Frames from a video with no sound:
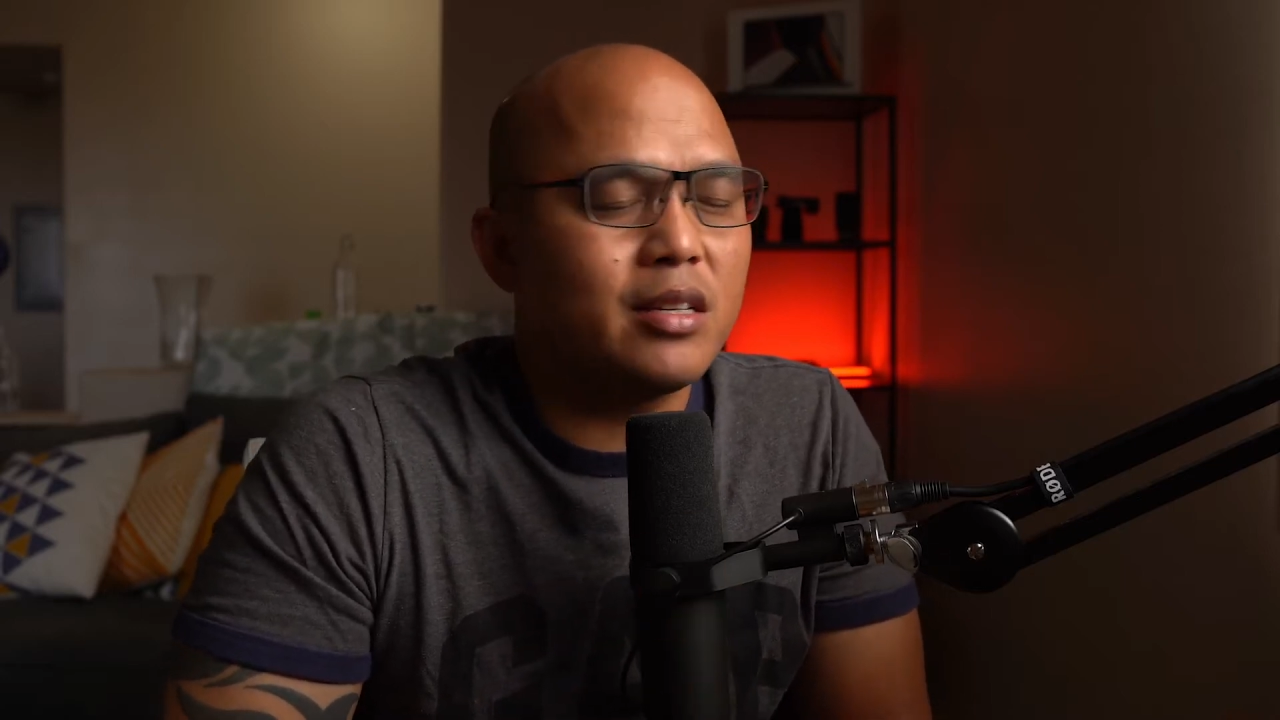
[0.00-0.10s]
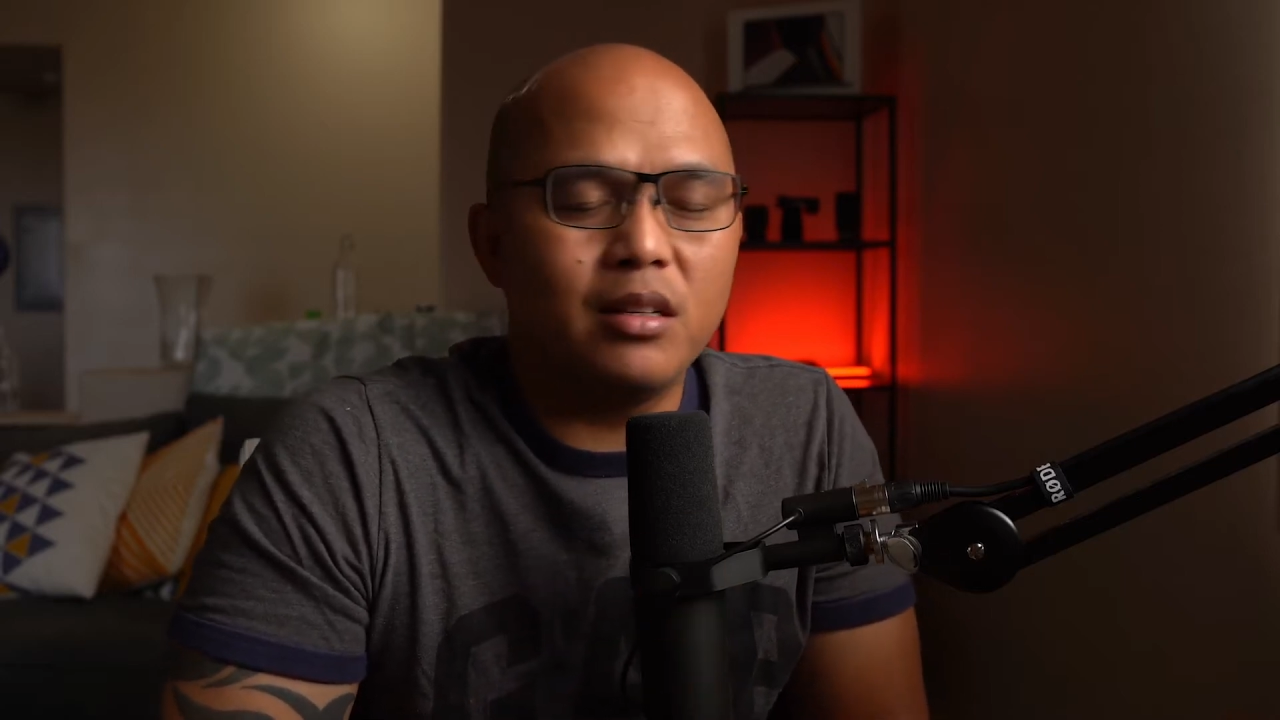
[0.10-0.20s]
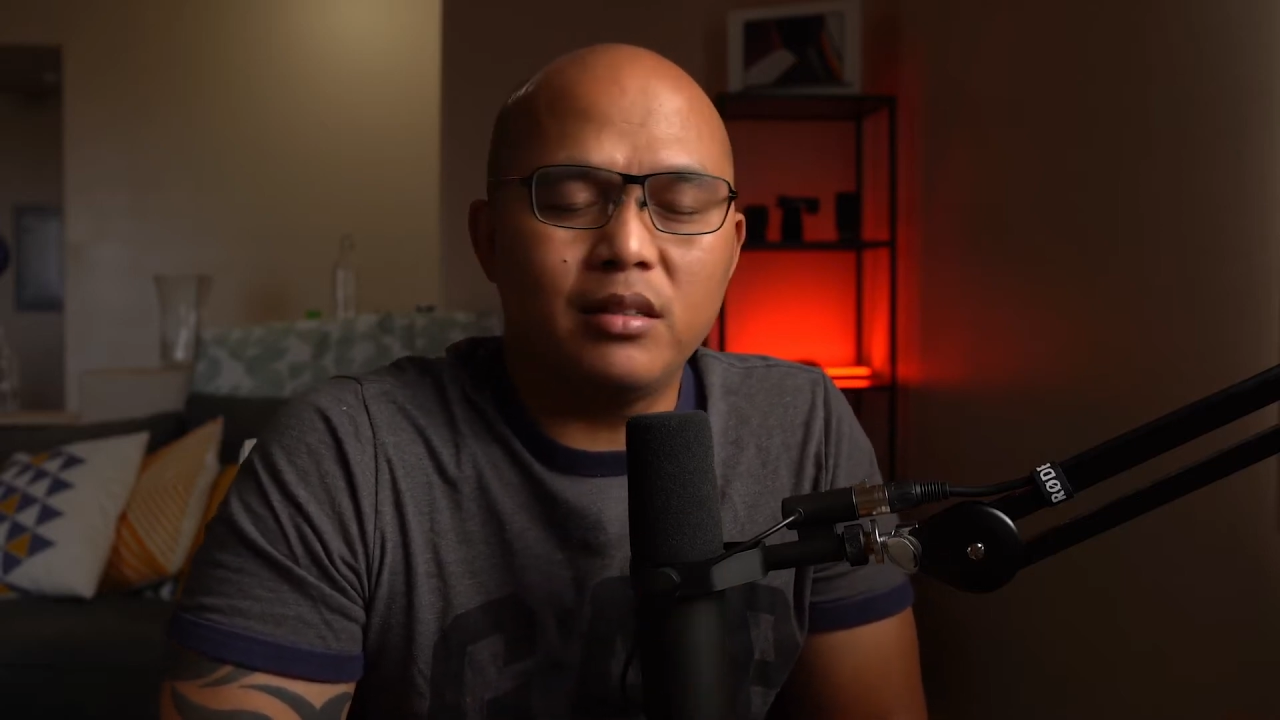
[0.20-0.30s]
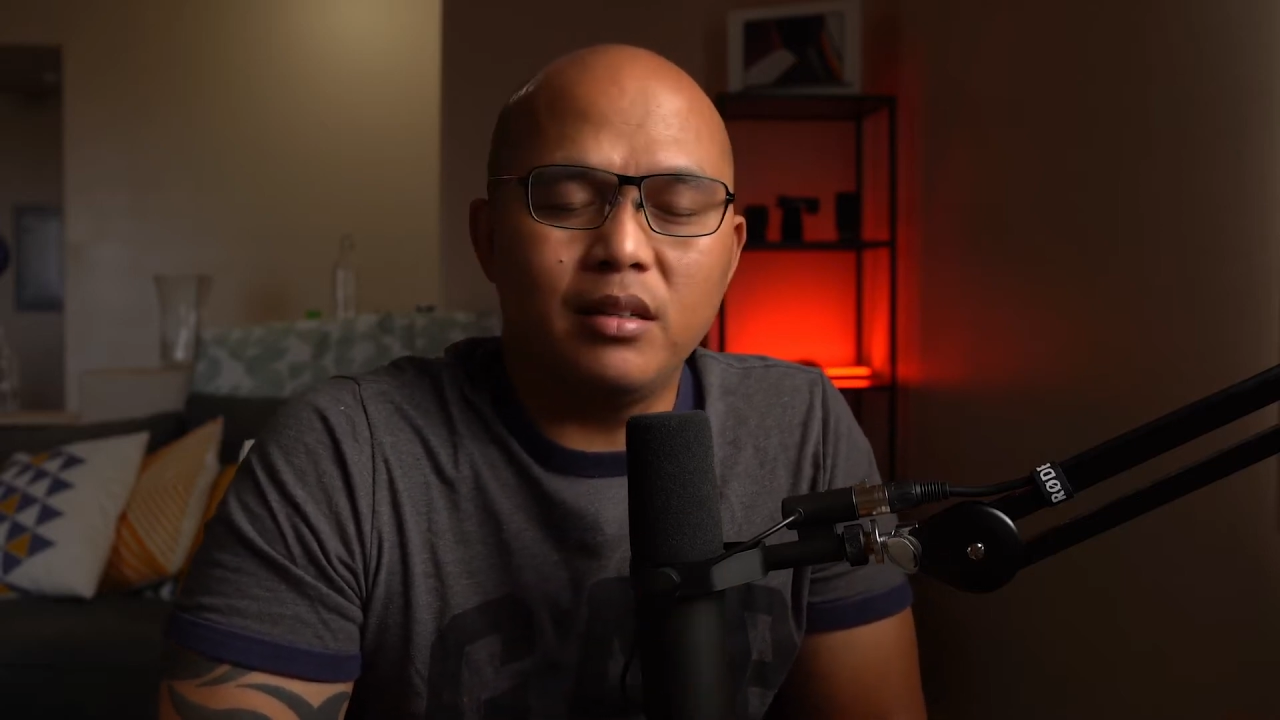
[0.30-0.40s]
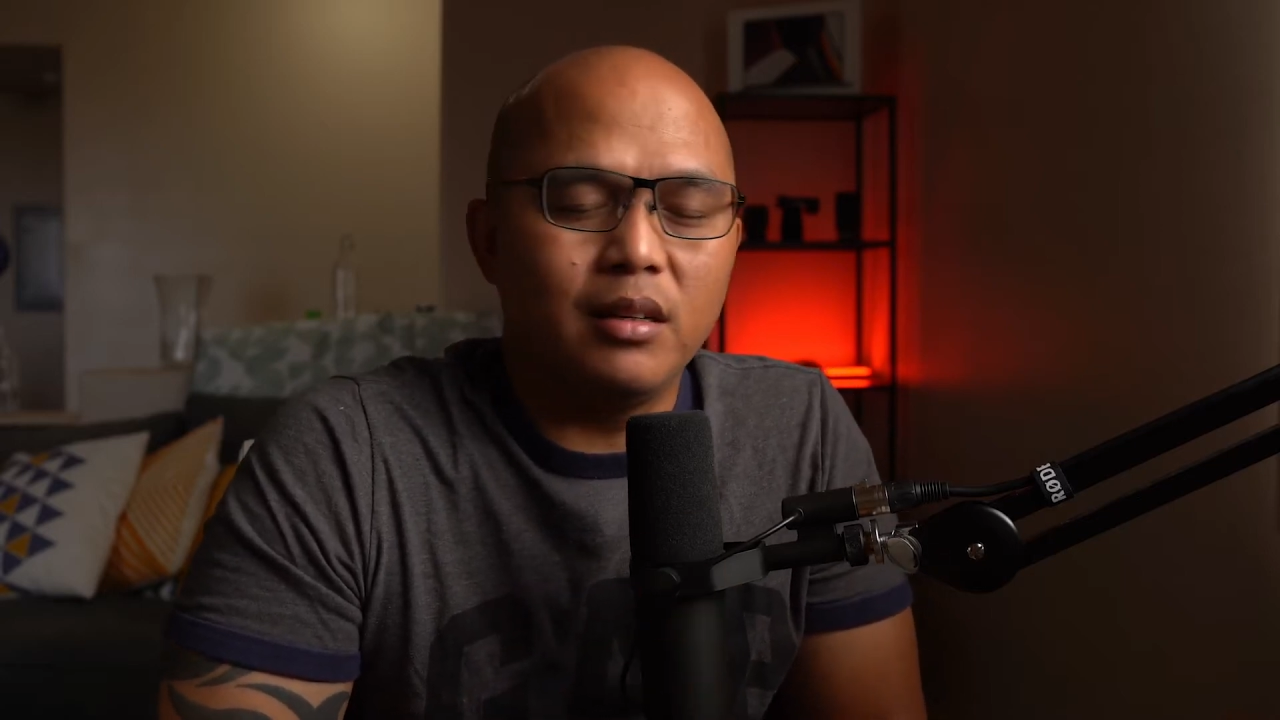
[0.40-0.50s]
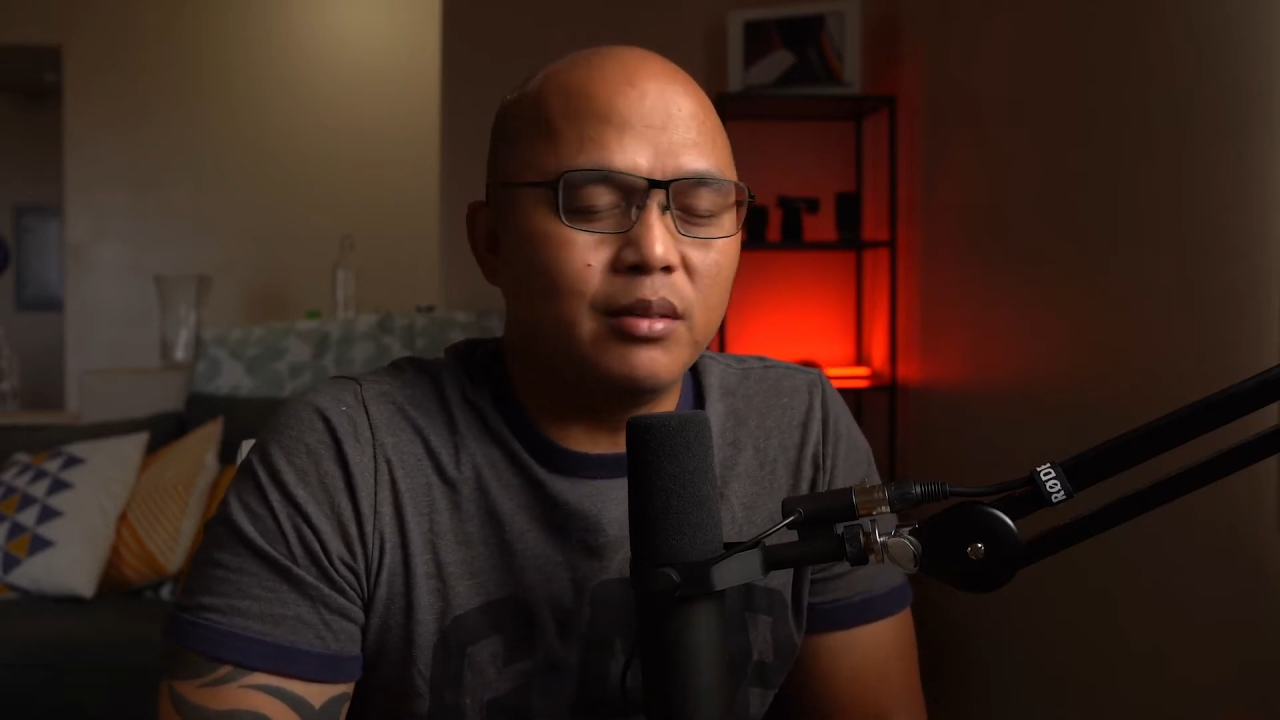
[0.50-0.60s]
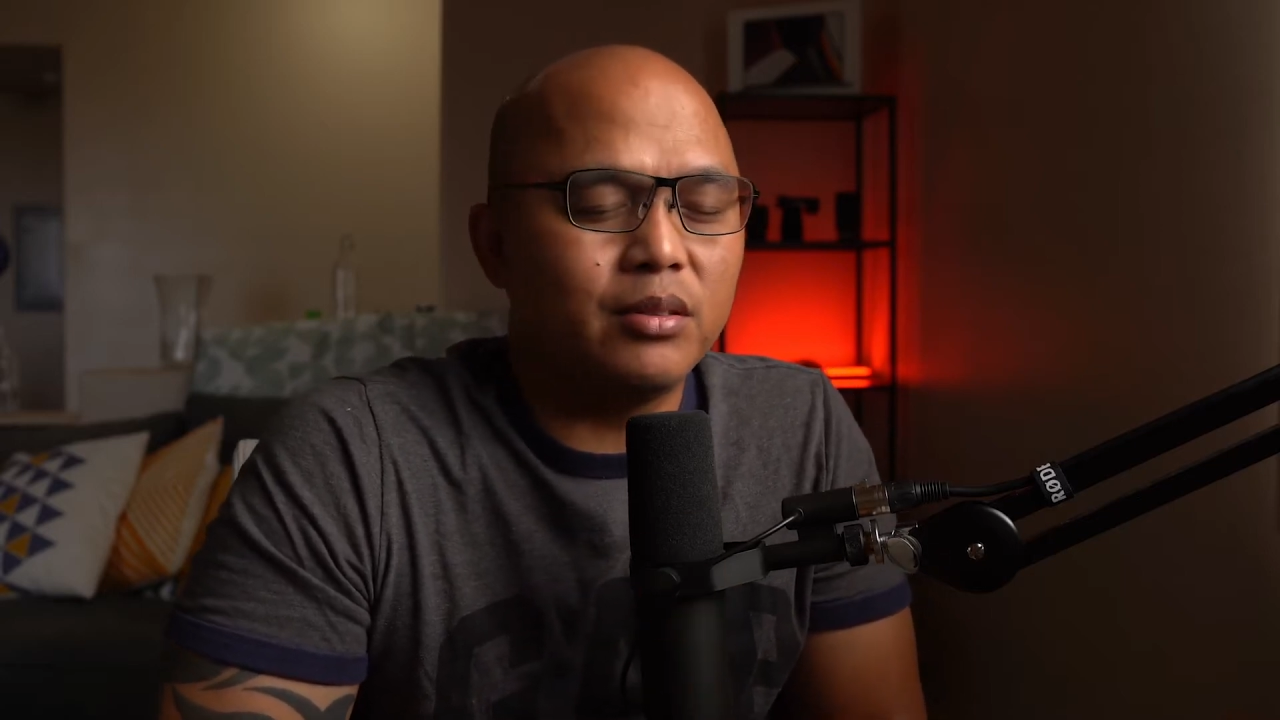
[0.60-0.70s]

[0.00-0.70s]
this enough.